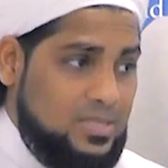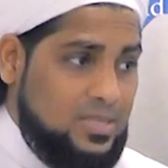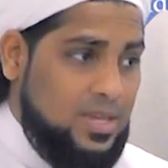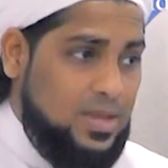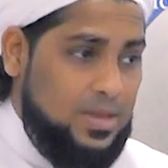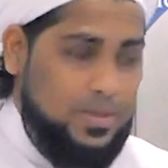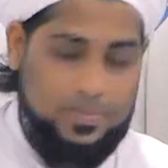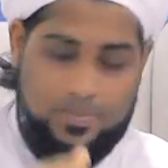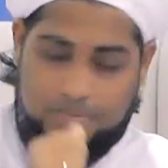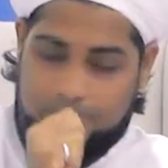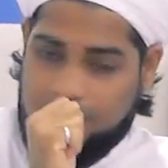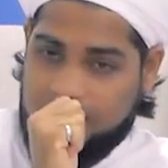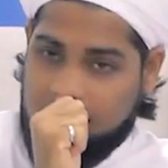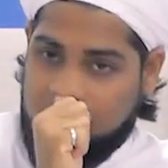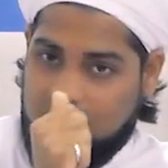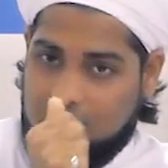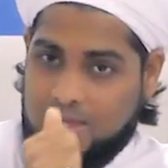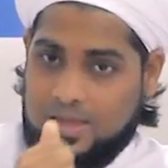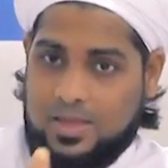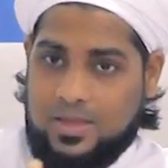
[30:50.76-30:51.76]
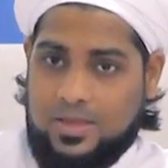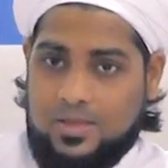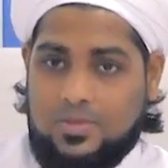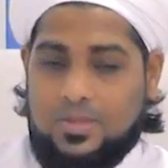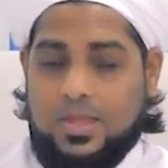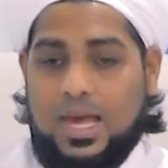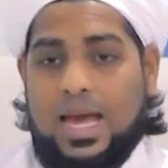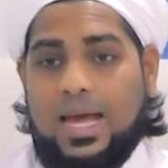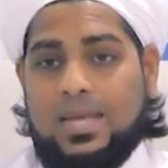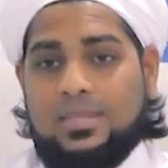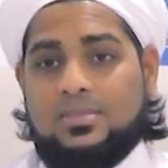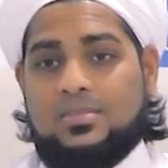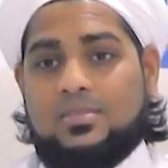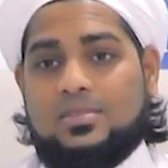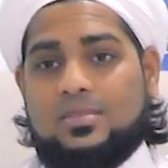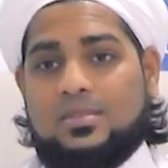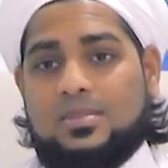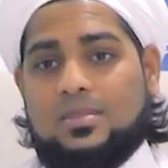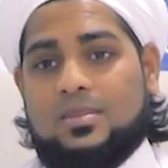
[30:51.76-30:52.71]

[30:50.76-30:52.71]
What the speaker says: say that